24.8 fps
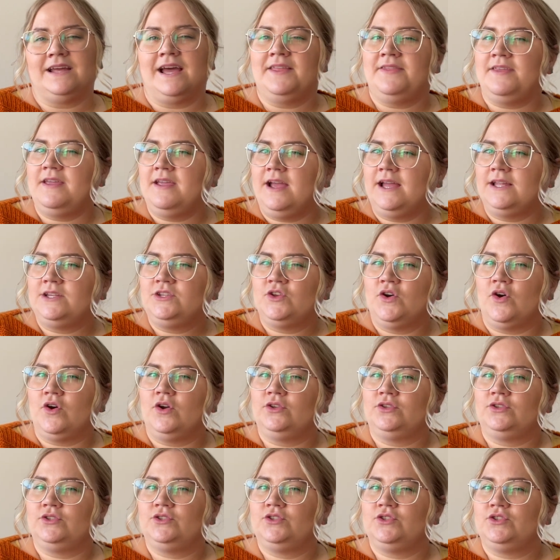I think I
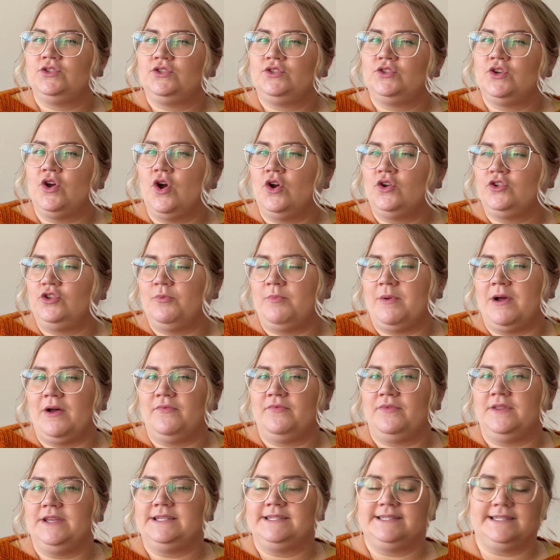talked
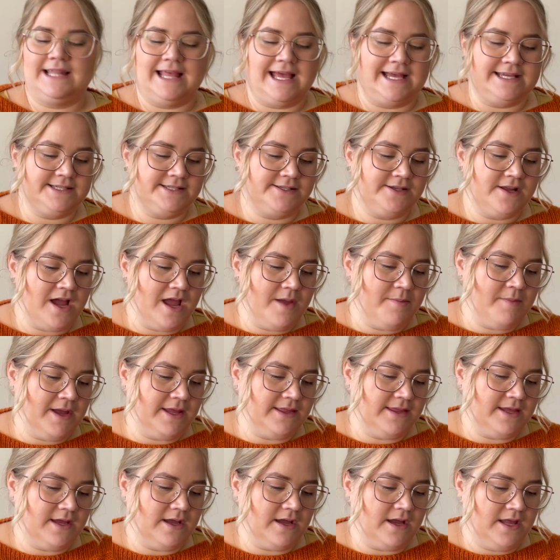about this last time. I
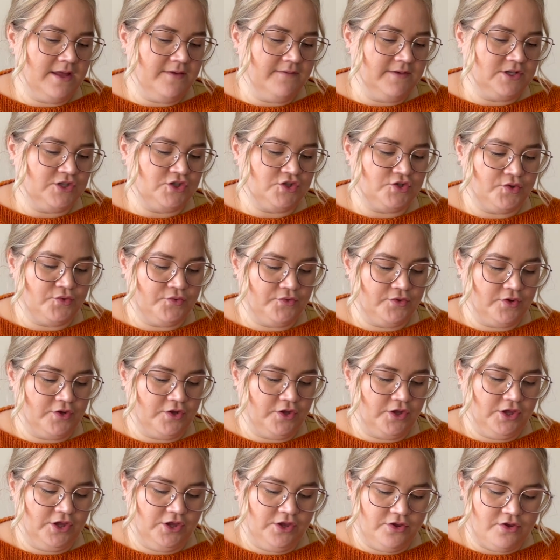think I even showed the
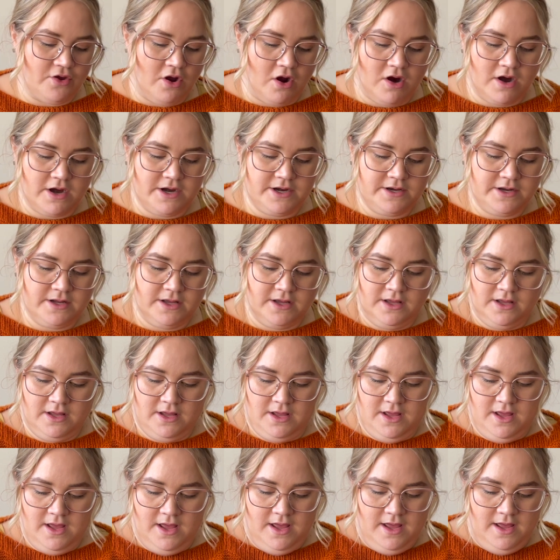yarn.
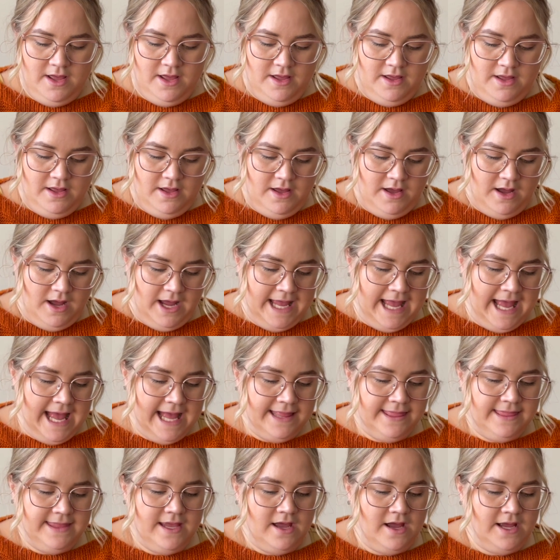I
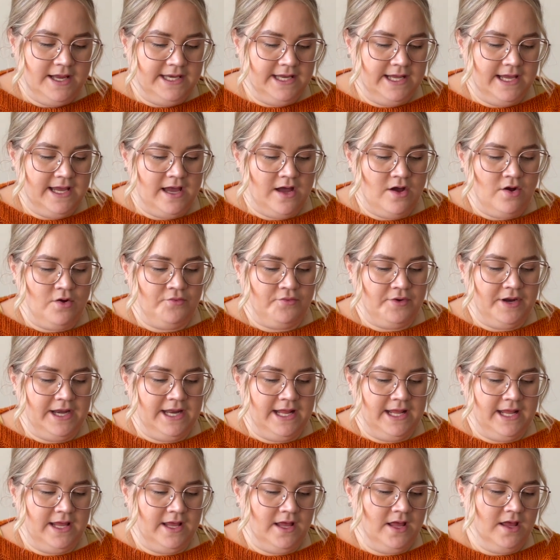had the idea
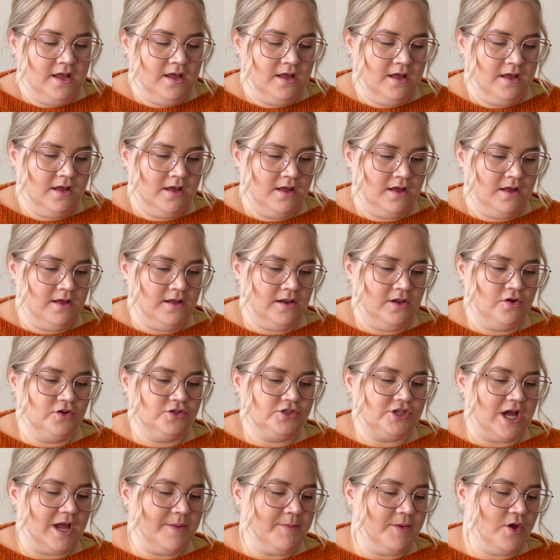already a long
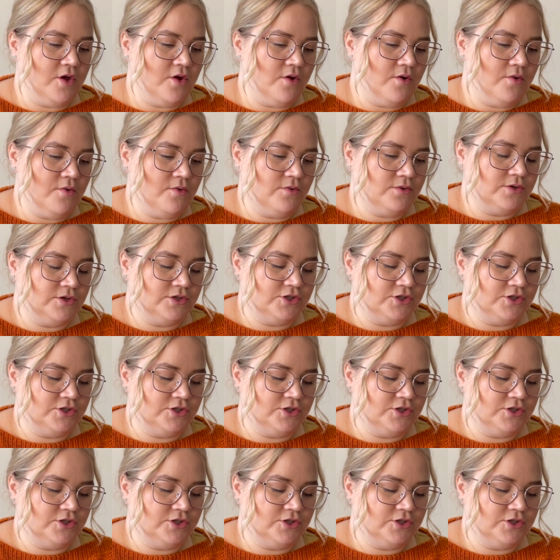time ago.